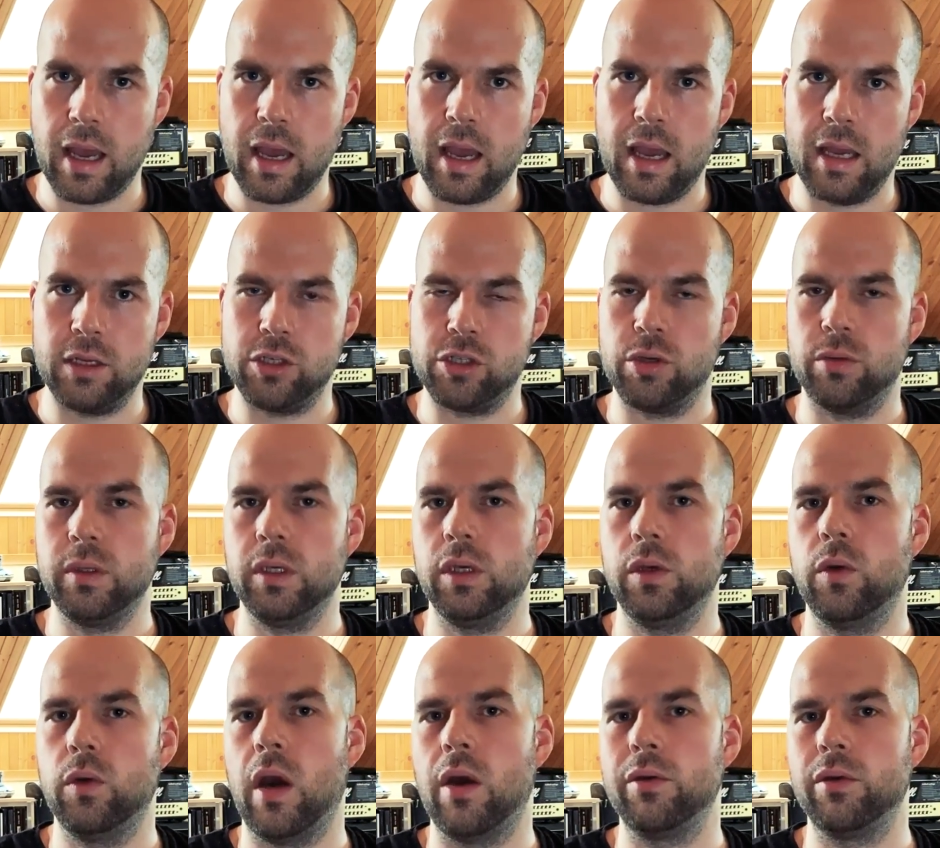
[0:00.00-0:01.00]
and showing
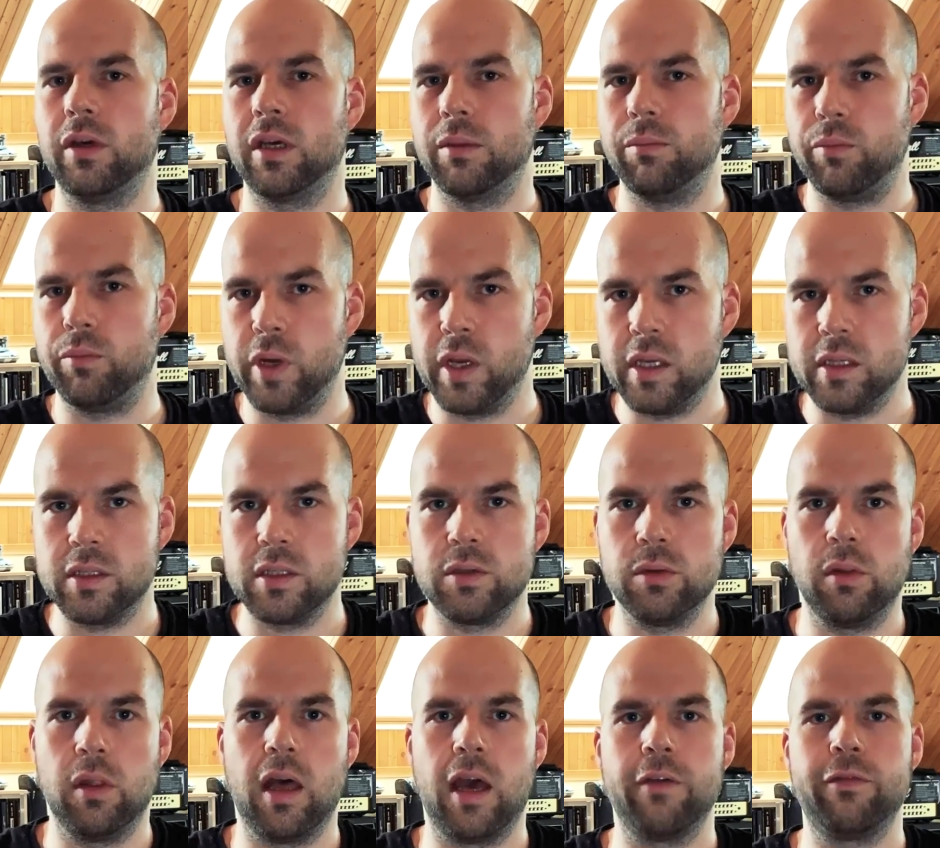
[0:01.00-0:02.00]
you how you can bring it to
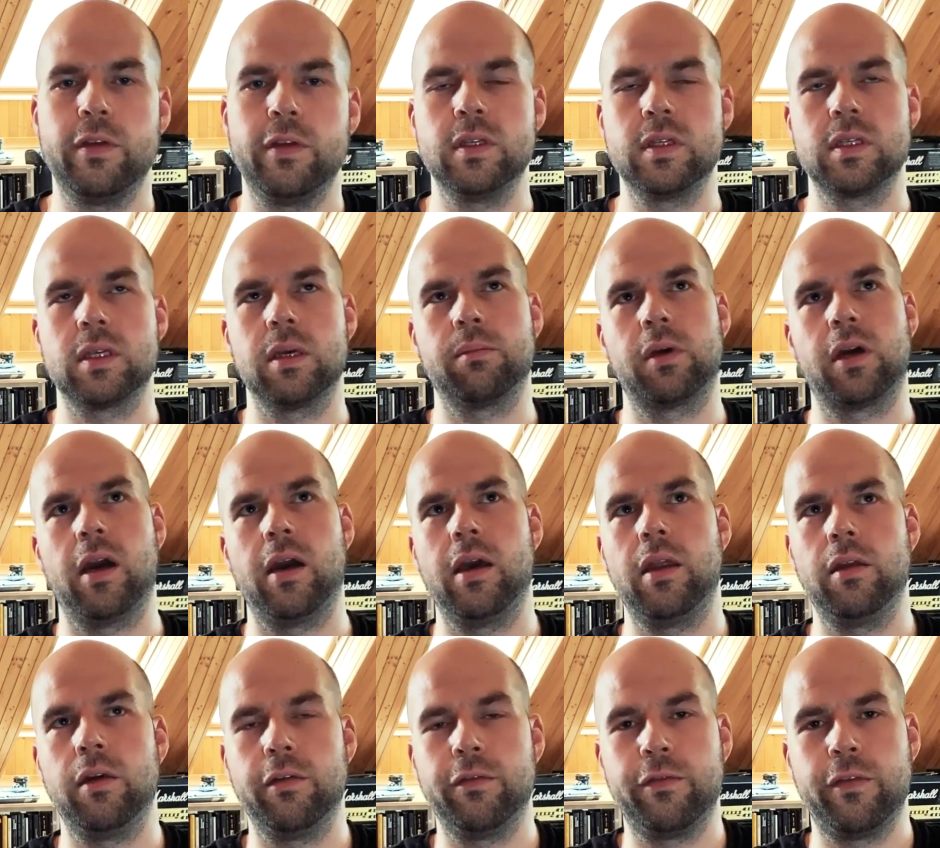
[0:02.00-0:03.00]
life in some
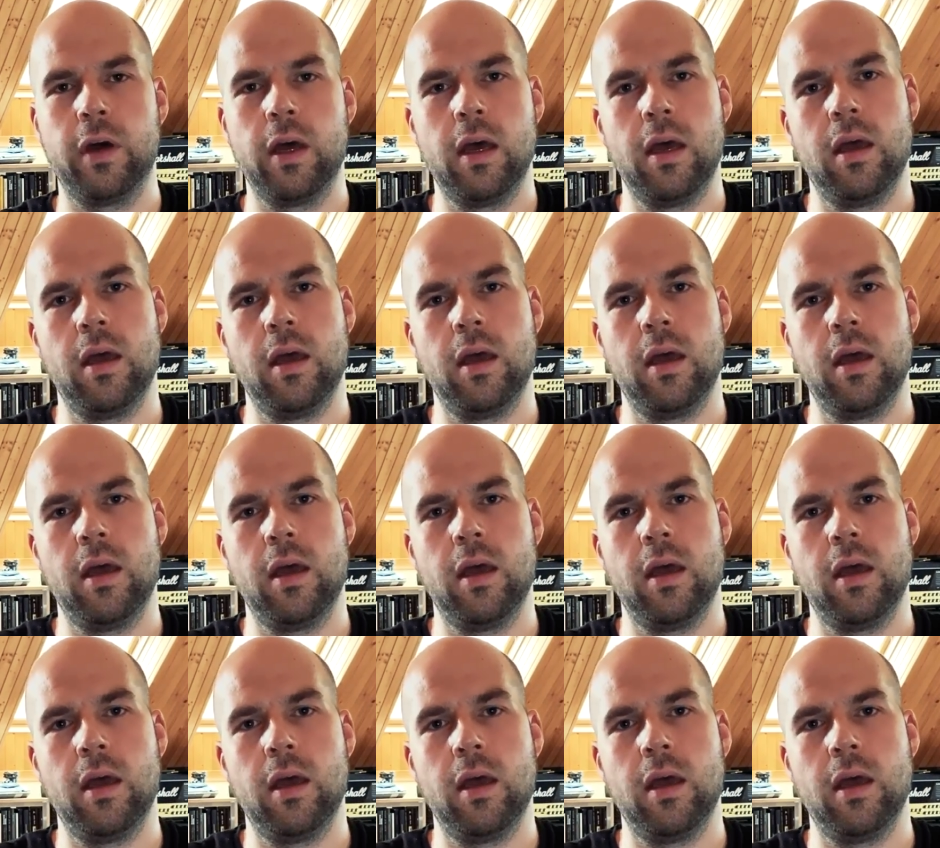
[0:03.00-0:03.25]
kind of